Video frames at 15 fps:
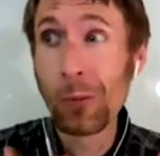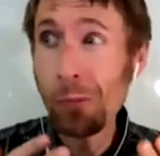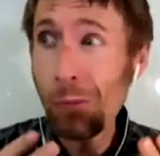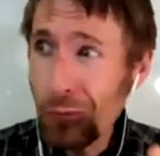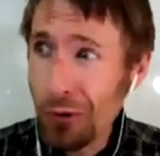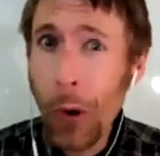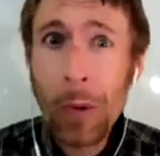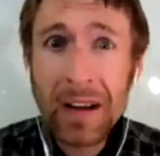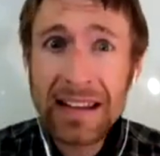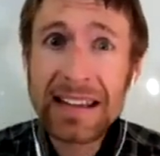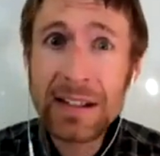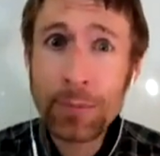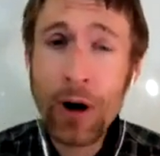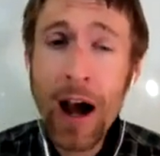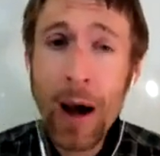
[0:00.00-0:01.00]
knowing
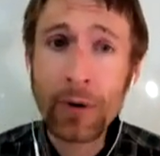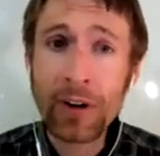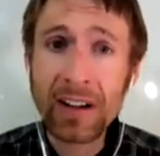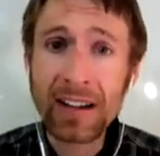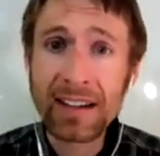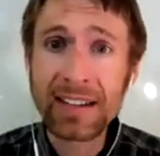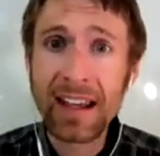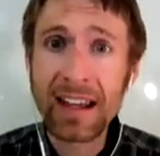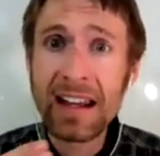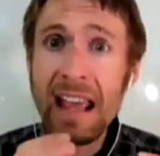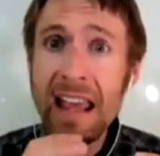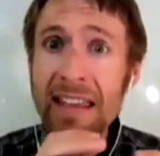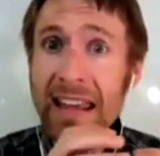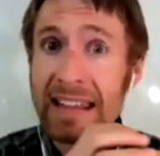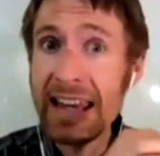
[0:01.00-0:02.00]
these properties, that
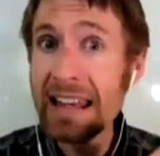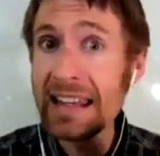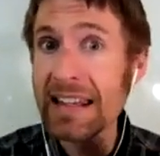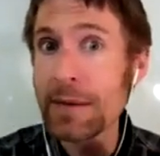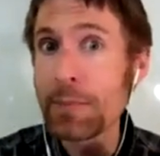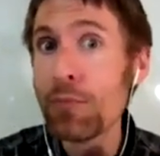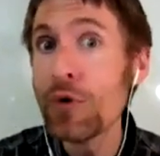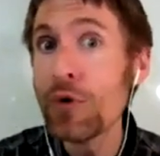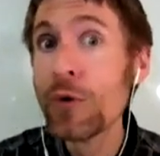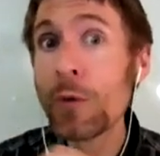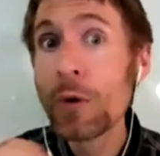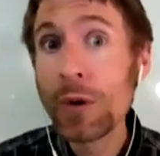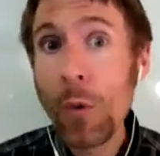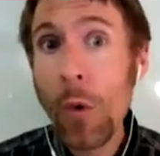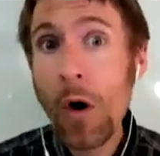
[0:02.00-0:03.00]
they tend to move
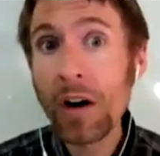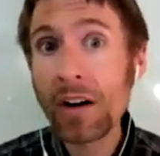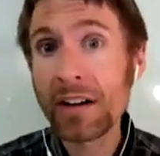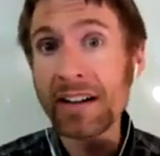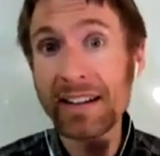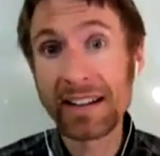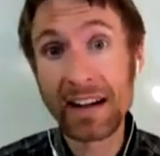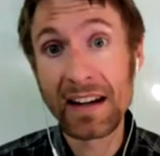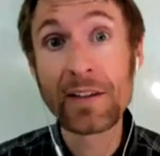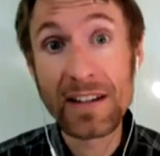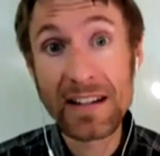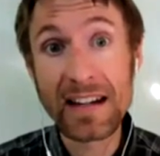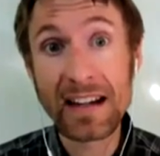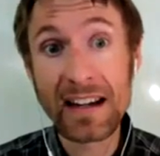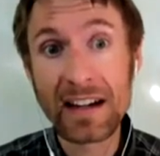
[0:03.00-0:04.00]
with water instead of
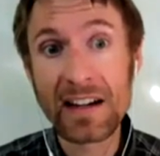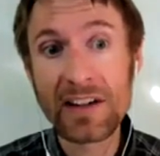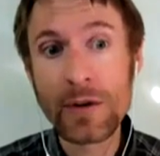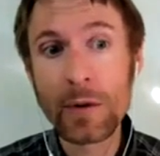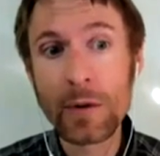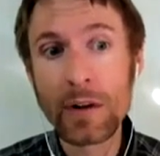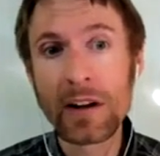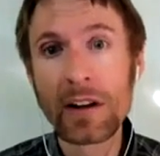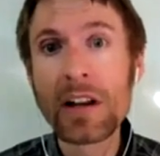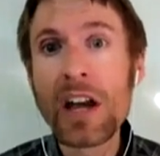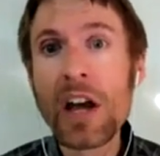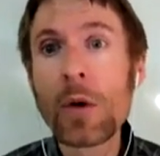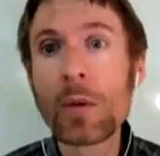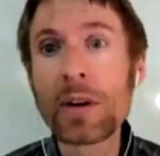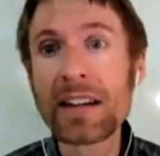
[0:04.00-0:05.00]
sticking to soil.
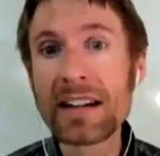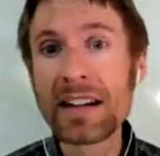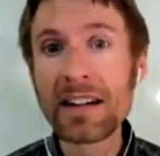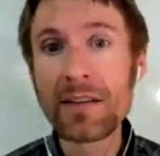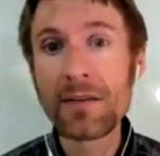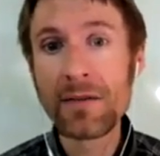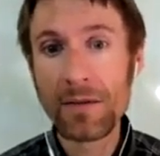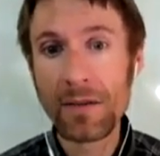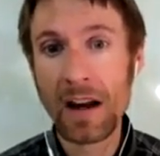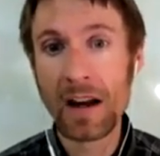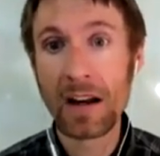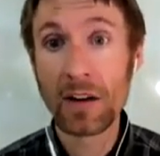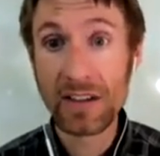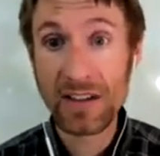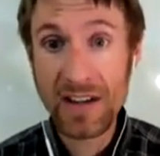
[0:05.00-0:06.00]
We did
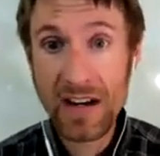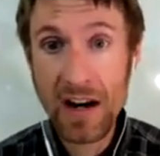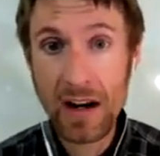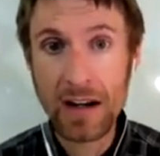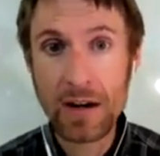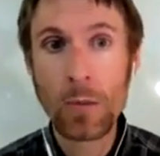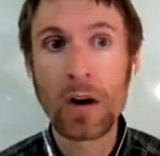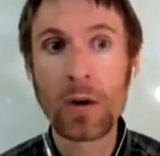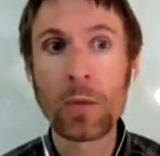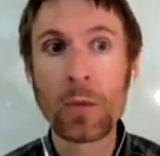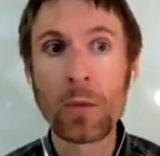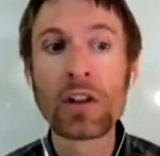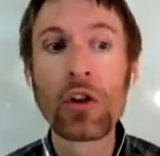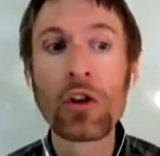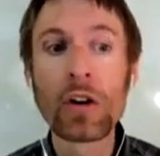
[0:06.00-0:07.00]
a study where
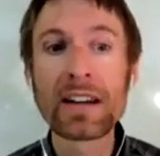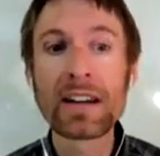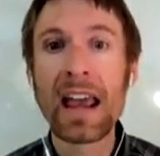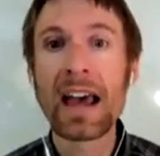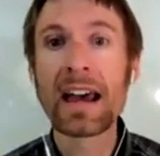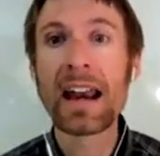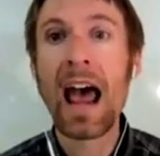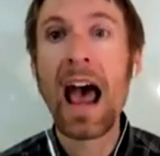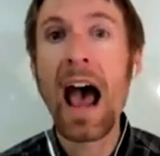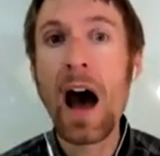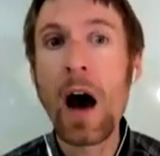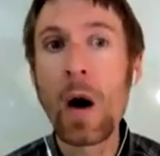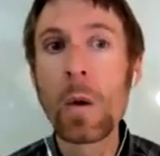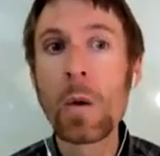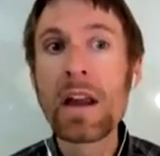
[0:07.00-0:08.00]
we looked at
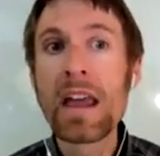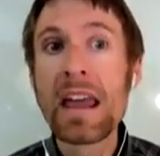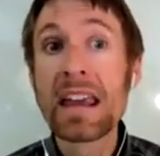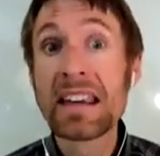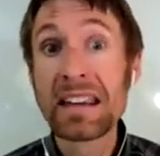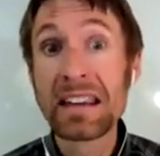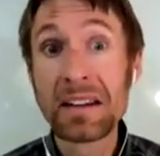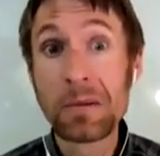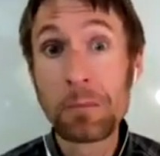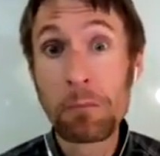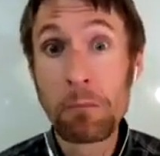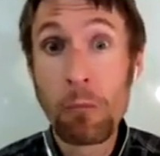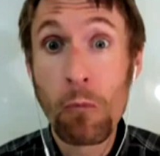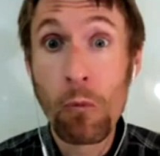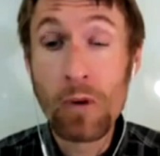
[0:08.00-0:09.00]
how,
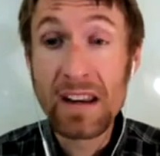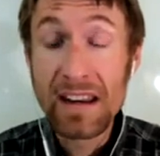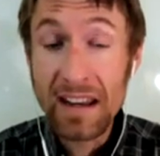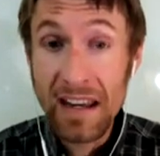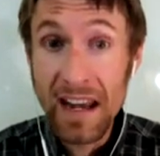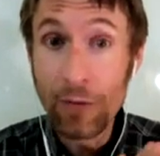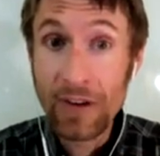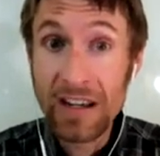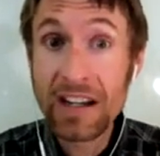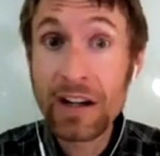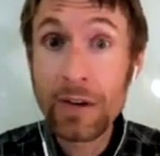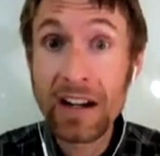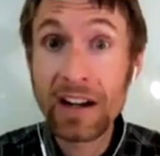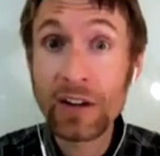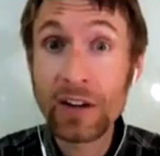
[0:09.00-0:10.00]
if
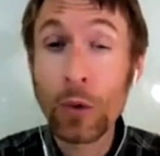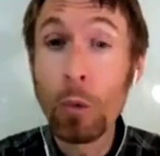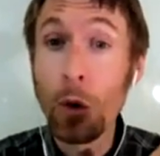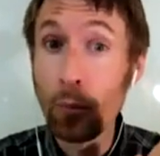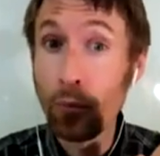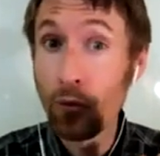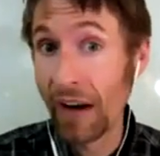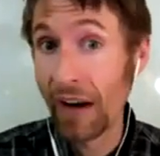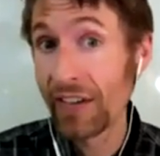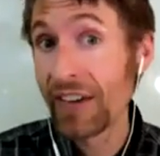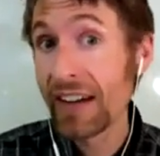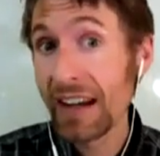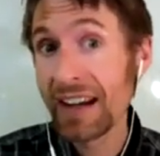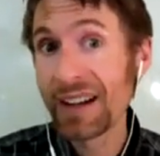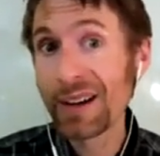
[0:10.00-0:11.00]
neonics were present
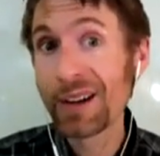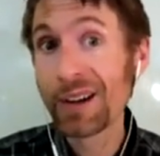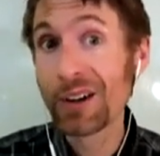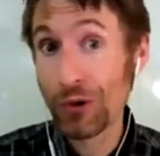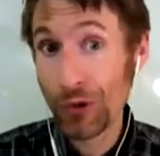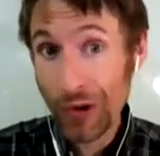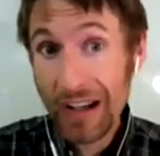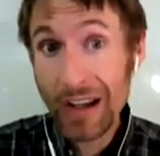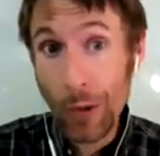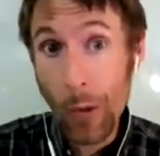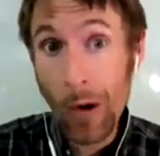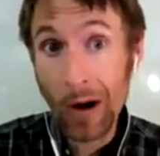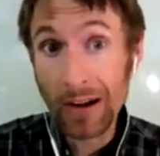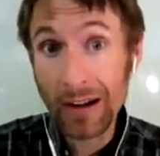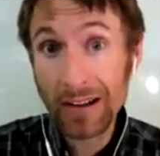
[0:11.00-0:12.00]
in drinking
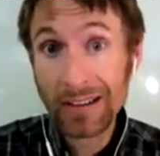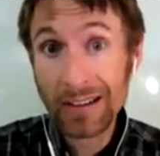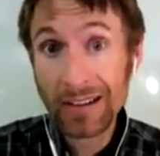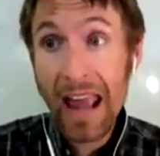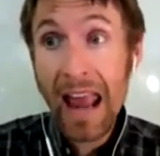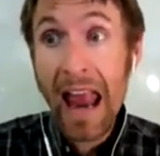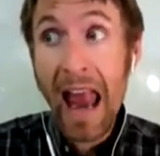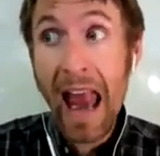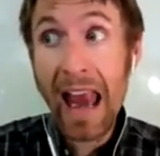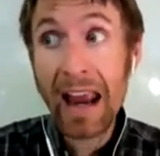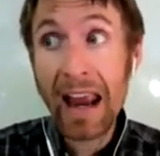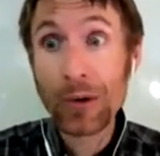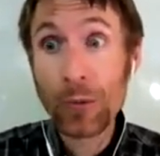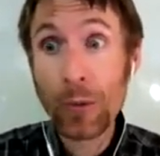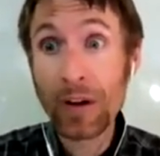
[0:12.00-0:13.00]
water,
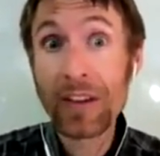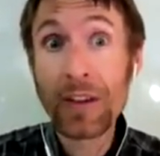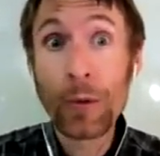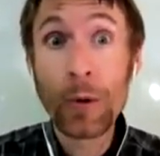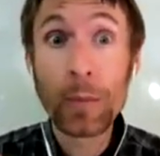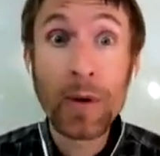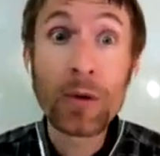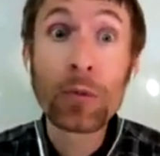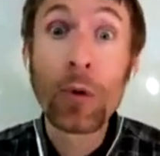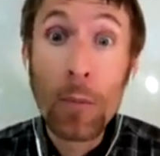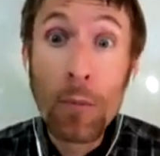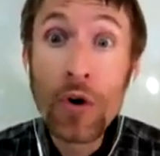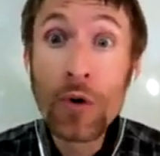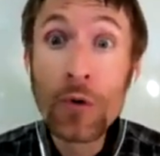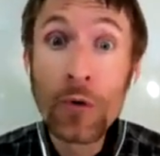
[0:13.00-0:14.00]
and whether they would be
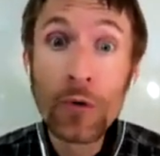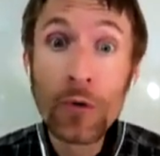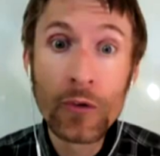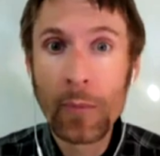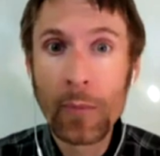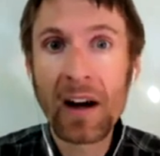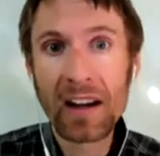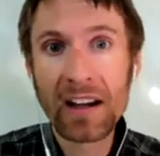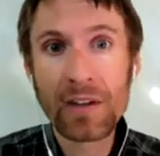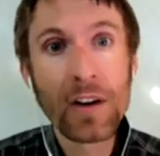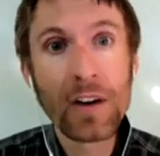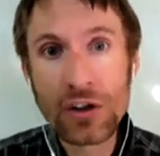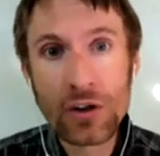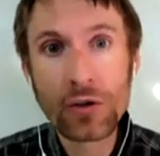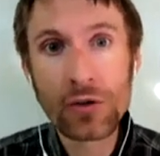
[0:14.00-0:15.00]
removed by
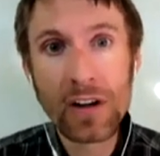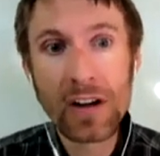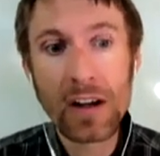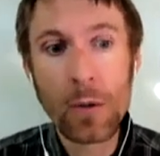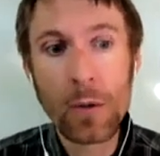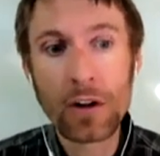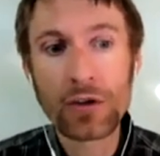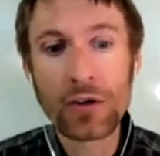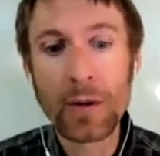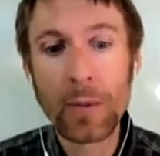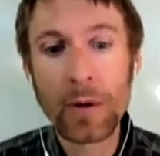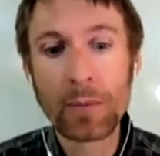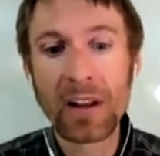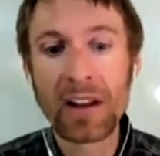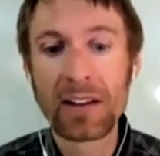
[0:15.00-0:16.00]
conventional drinking water treatment
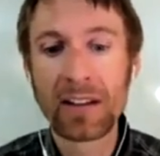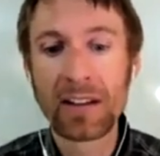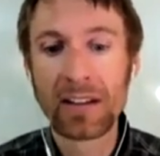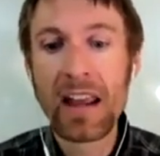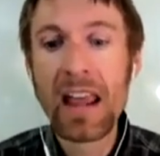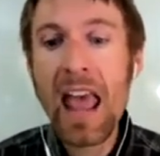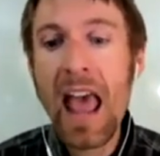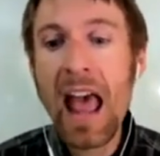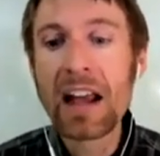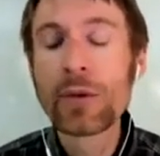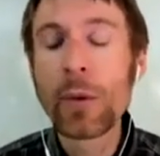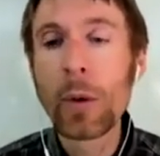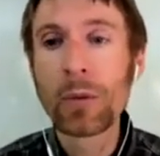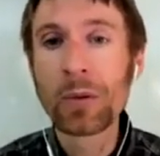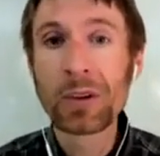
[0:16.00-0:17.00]
plant. And
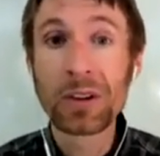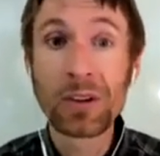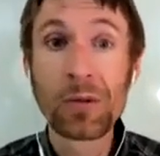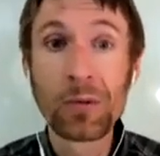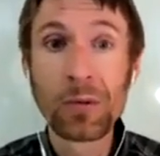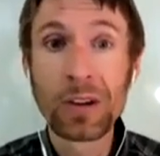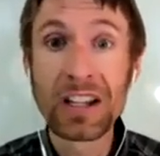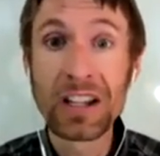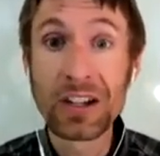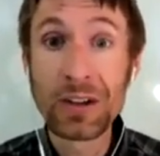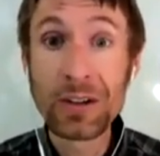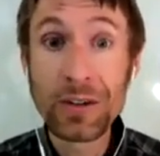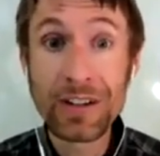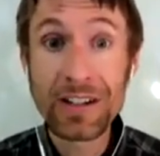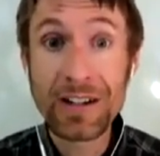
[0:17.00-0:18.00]
so the
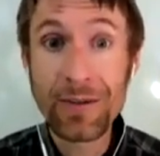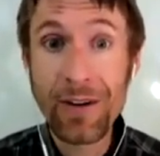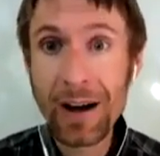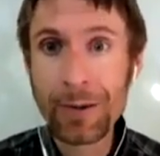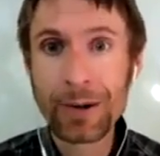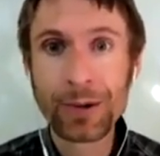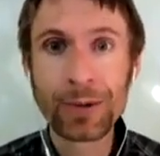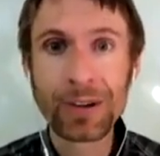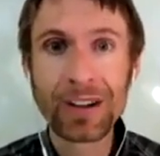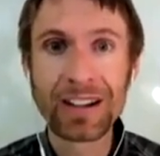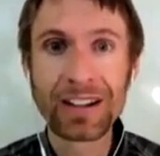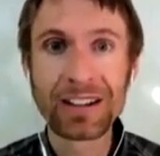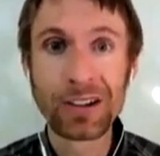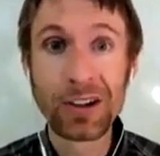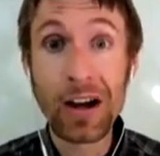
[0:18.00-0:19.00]
University of Iowa is
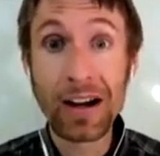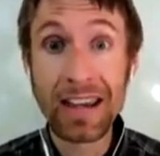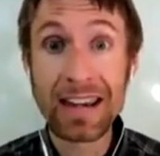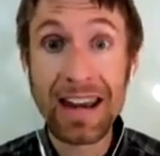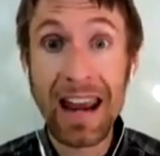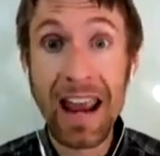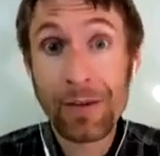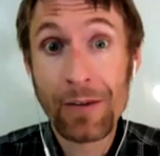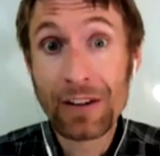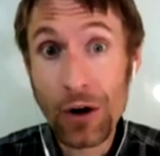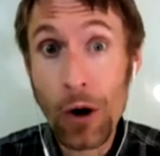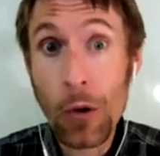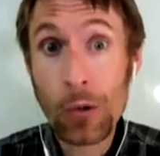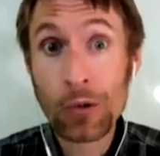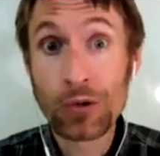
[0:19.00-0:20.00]
really lucky to have its
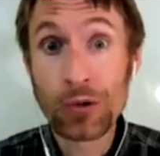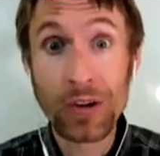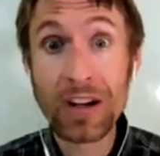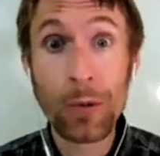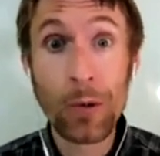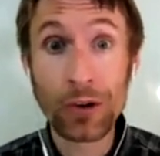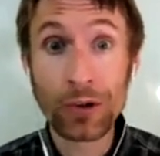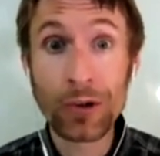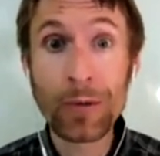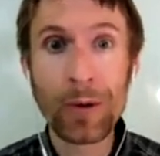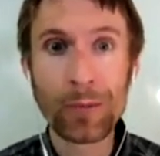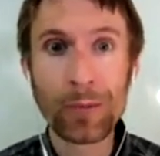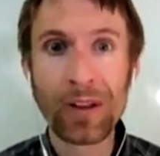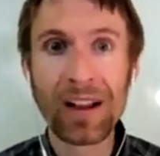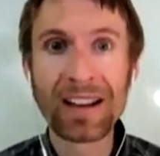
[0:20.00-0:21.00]
own drinking water treatment
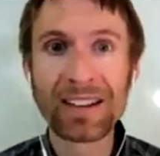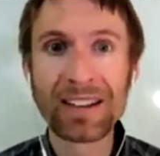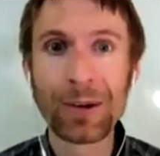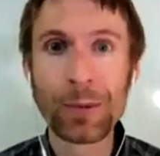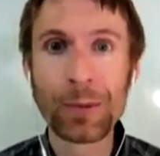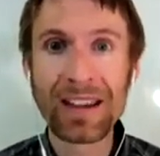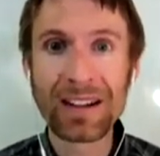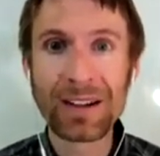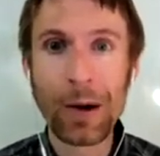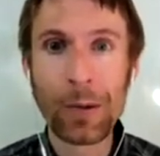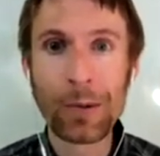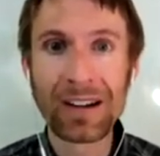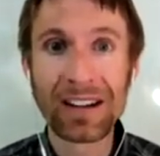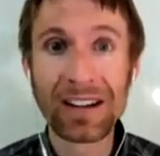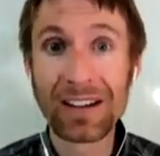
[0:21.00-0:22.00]
plant, so we can go
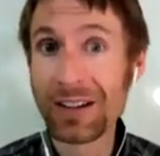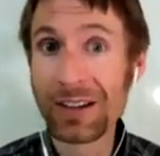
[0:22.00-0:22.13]
in and